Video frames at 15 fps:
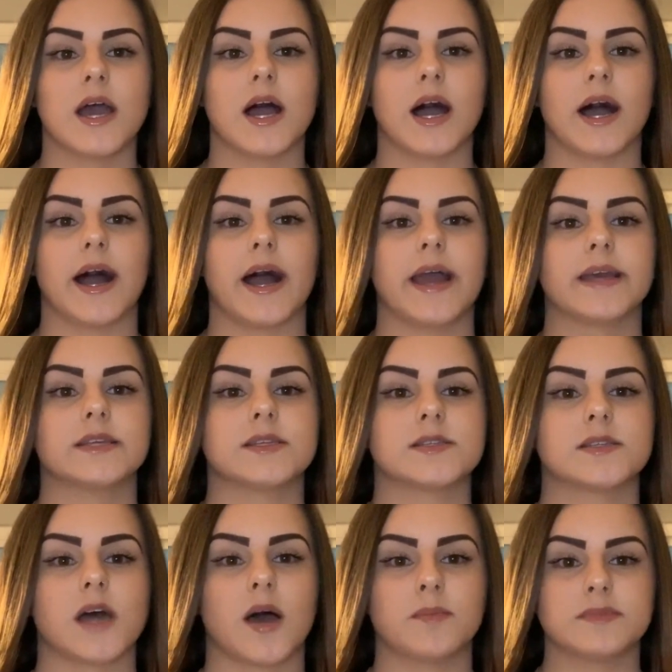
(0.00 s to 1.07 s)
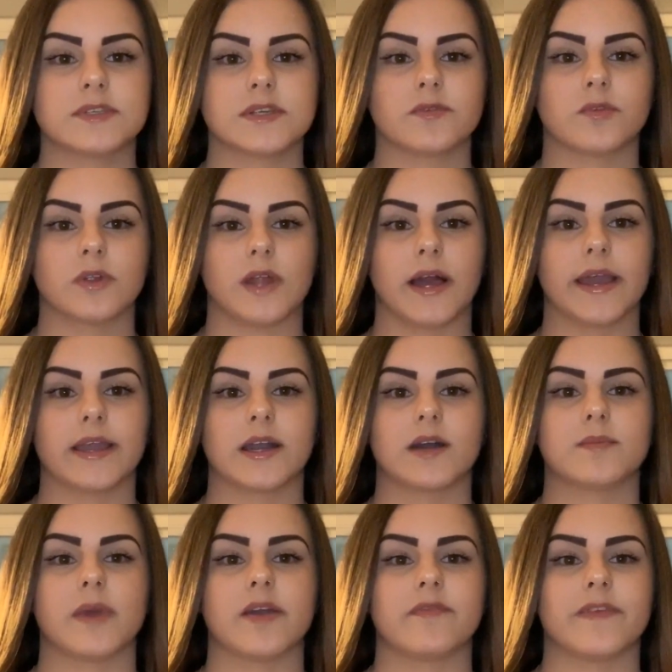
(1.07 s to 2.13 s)
I stopped relying
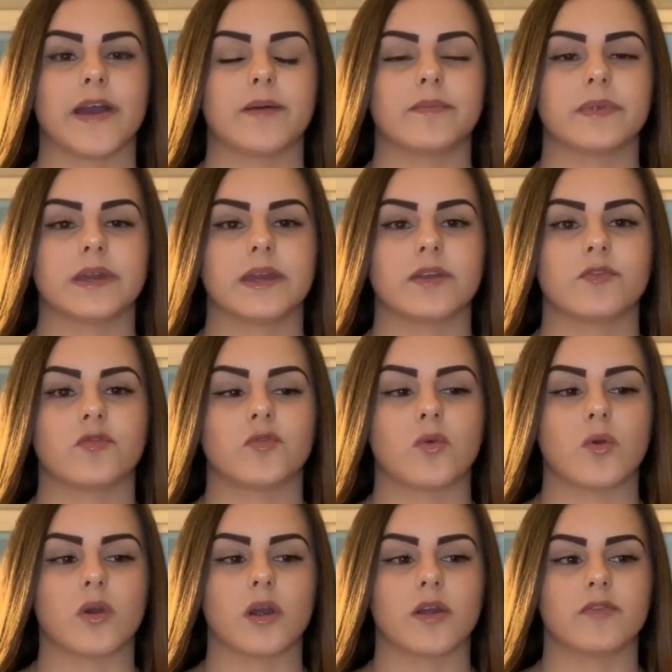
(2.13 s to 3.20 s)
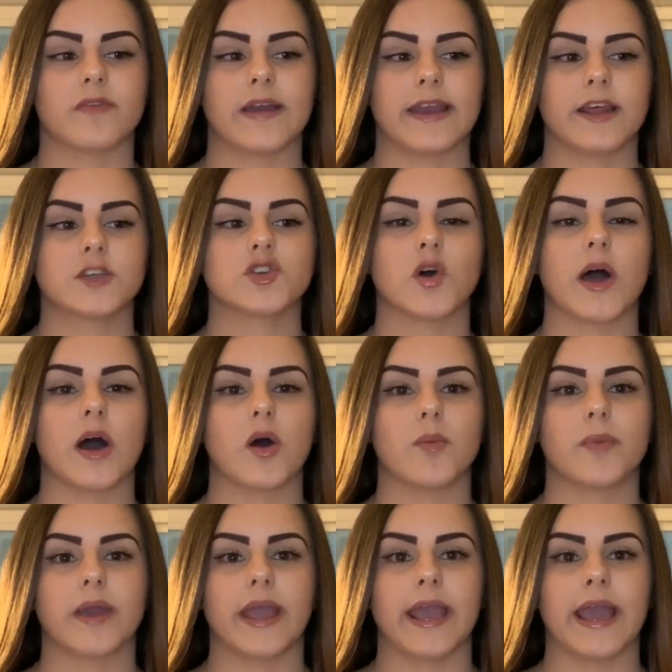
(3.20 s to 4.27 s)
on my family for financial
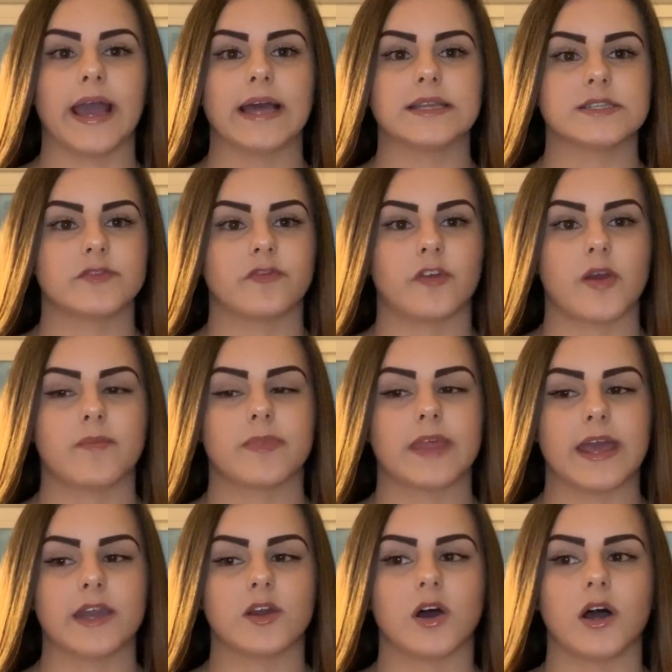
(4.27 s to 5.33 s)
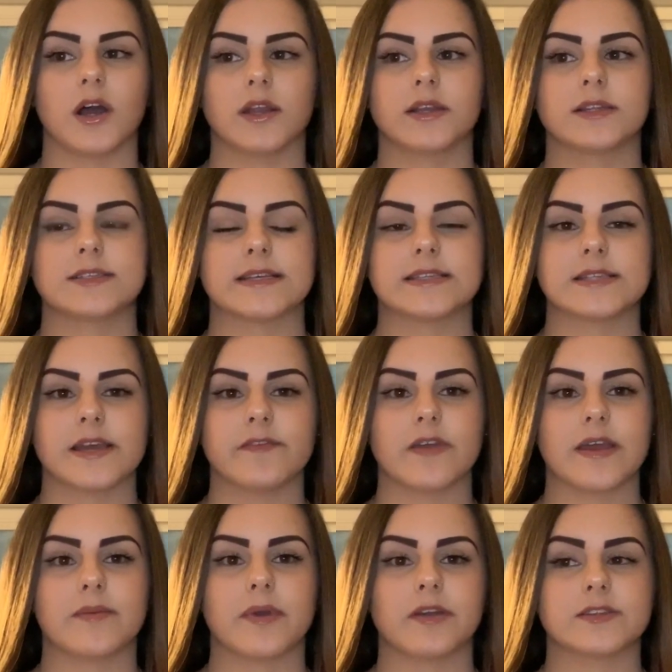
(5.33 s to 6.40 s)
help, and from then on, since I
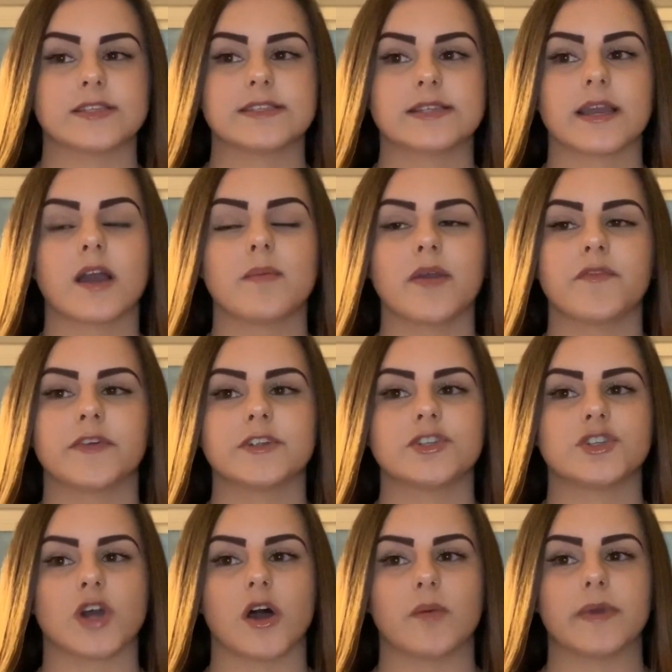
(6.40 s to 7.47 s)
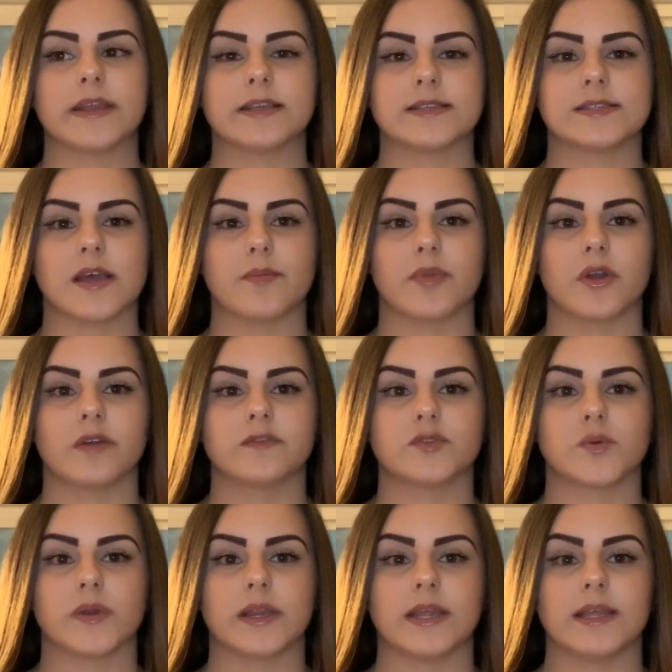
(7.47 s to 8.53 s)
got my first job in December of
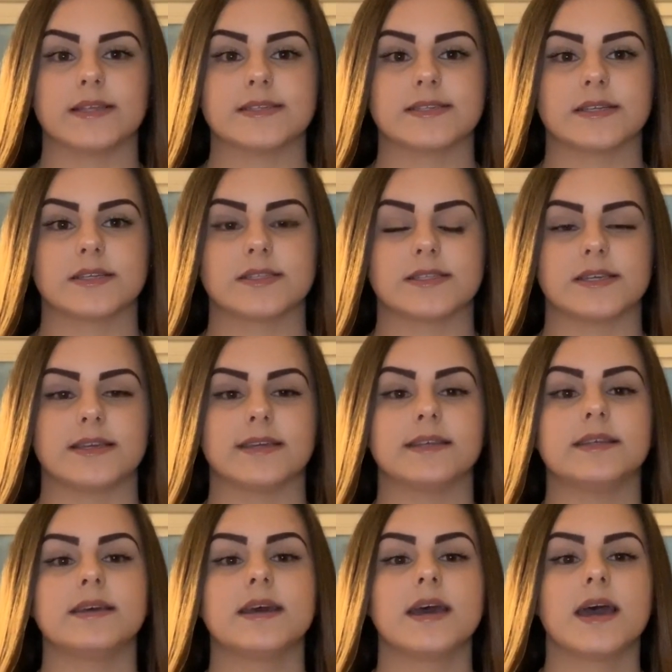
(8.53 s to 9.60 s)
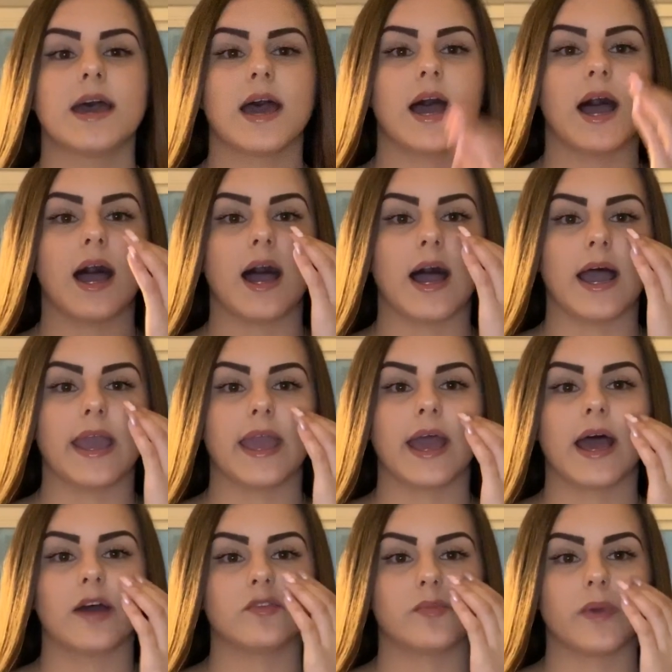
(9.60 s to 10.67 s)
2016, I
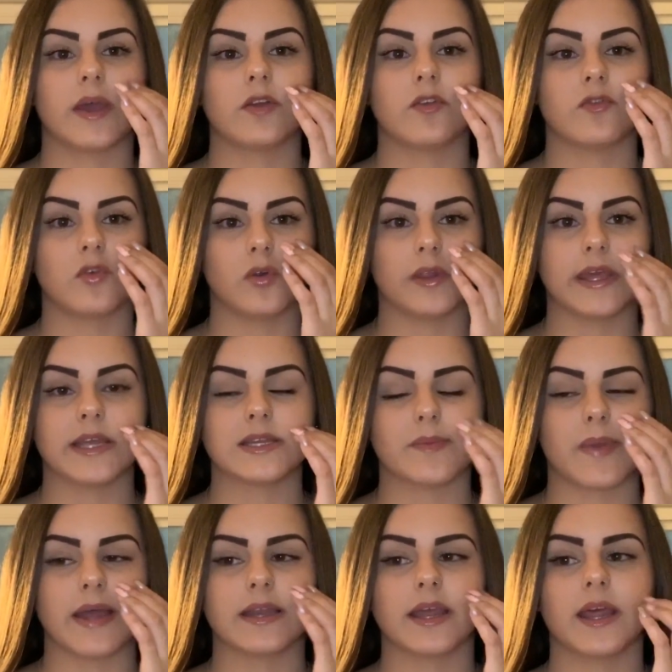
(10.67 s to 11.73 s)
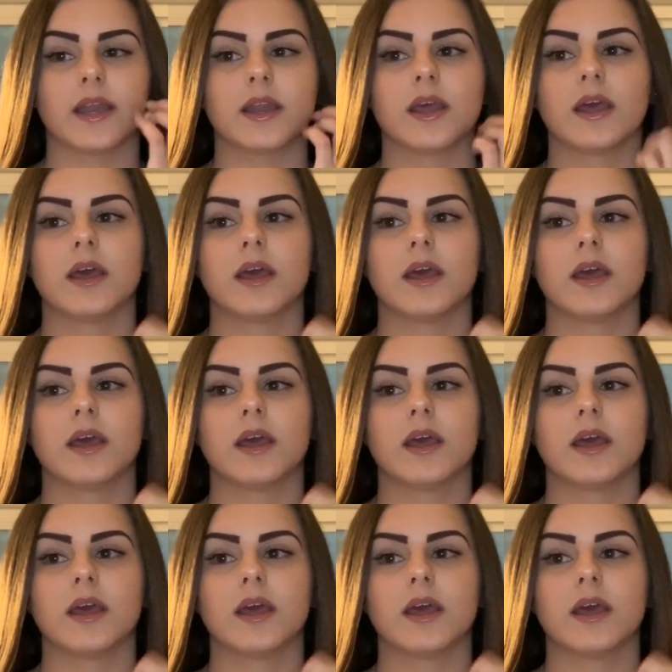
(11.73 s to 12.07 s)
have been fully independent.